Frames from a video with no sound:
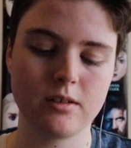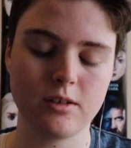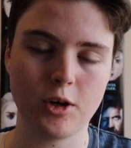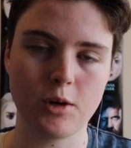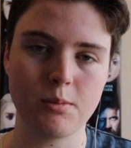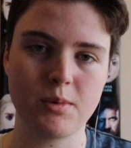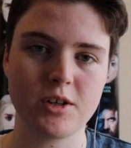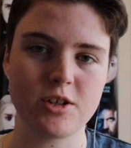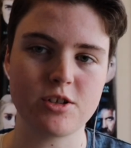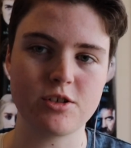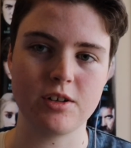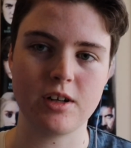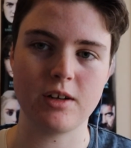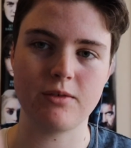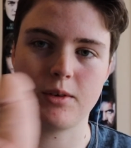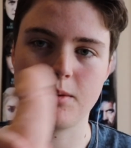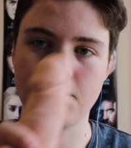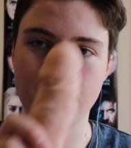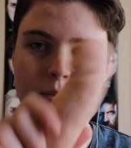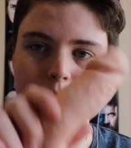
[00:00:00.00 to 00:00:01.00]
Nobody should
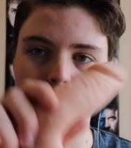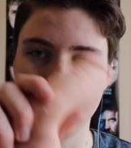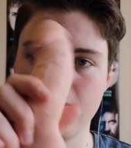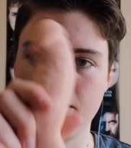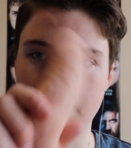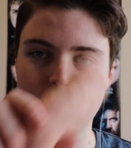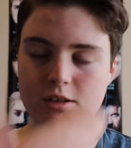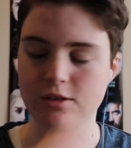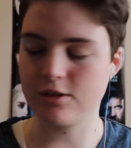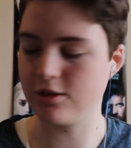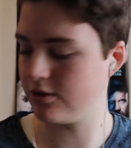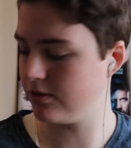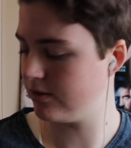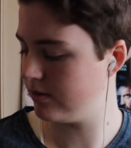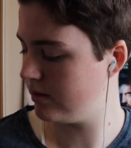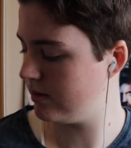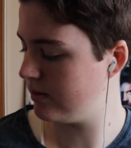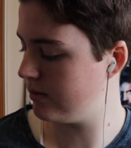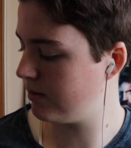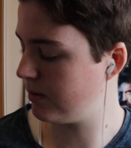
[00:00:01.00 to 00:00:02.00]
ever bash
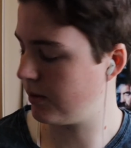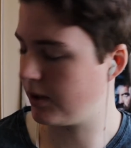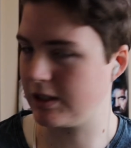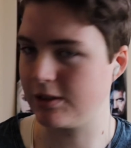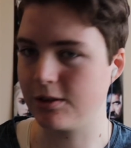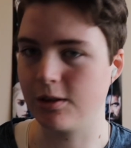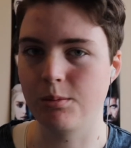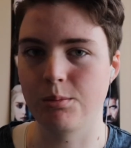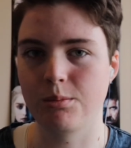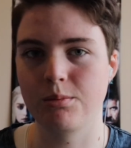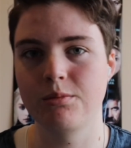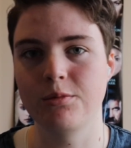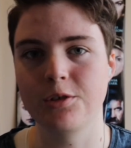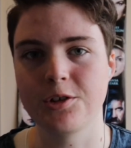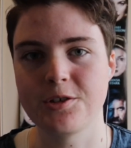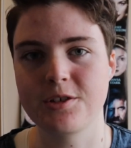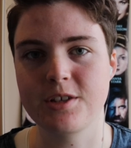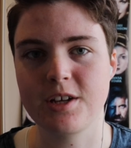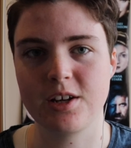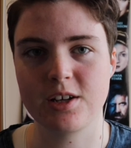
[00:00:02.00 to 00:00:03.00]
FreeToM
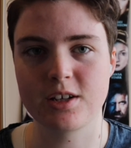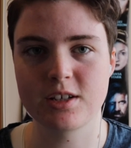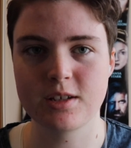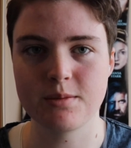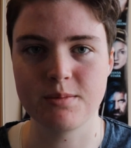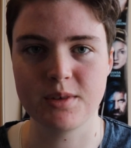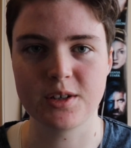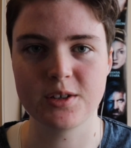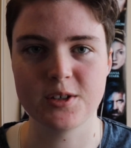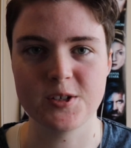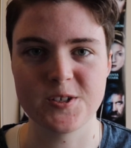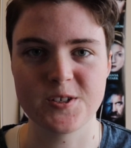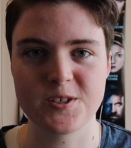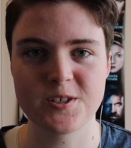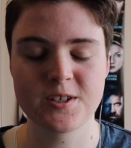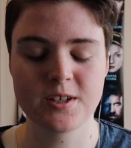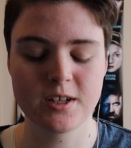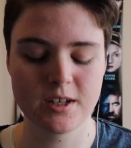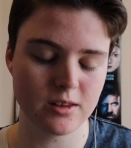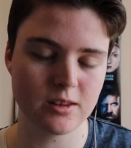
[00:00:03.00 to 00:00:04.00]
prosthetics,
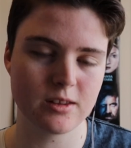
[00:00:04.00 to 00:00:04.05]
because